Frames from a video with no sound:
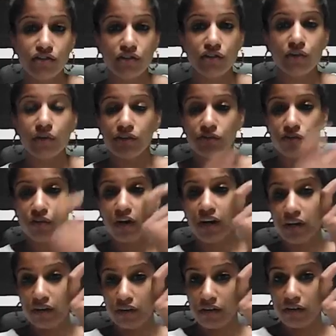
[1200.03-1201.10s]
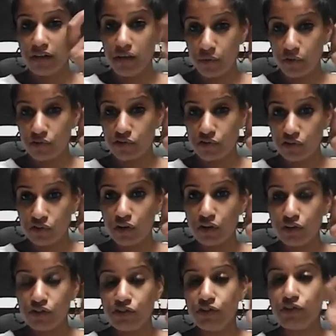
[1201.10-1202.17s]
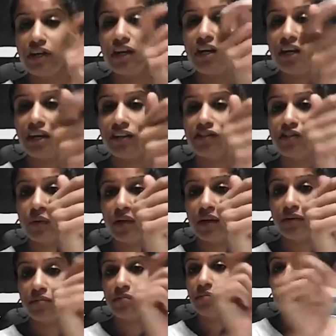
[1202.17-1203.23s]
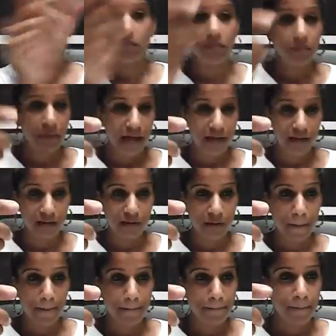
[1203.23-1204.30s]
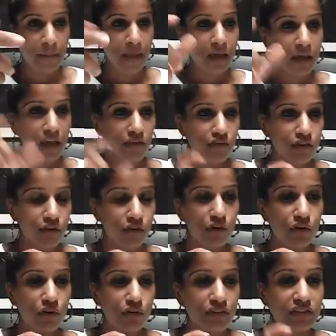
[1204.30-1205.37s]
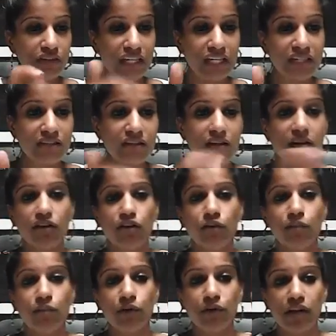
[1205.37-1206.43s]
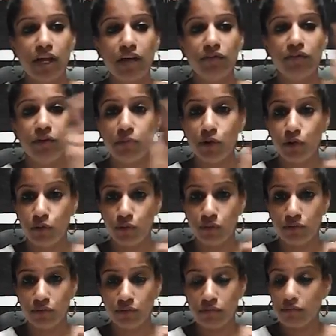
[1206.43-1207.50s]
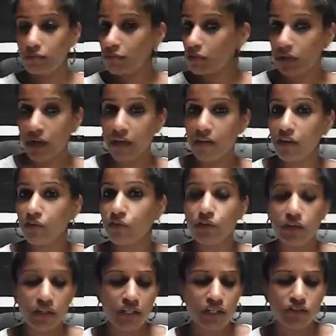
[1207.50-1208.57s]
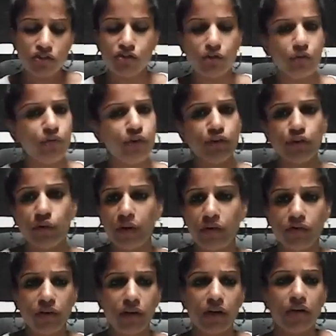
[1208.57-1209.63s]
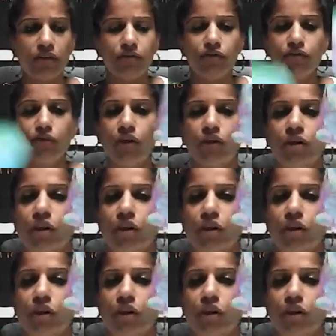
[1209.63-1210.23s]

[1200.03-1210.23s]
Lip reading: do is write the emotion solitude and next to it, black. If you're Sunita, you put navy blue. Okay, that's all you need to do if you don't have the colors. So